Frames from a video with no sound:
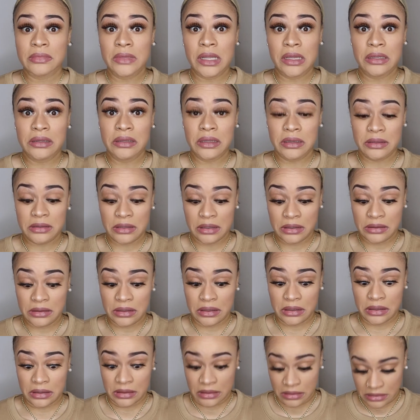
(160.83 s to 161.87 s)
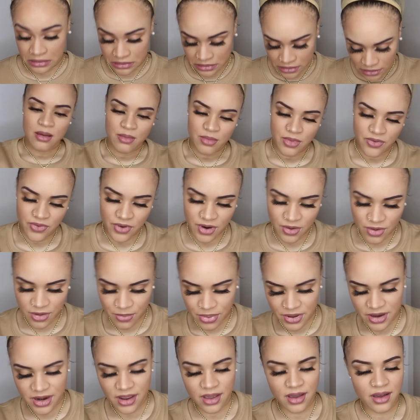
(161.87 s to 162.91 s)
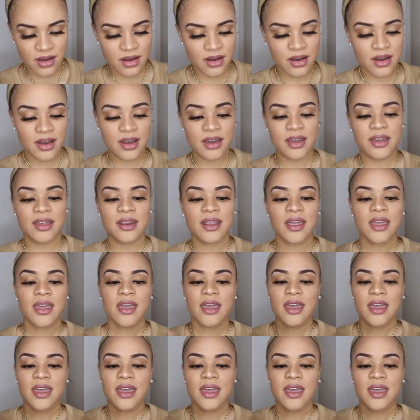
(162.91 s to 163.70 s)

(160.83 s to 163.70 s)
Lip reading: Da, da, da, da. Before we put it on,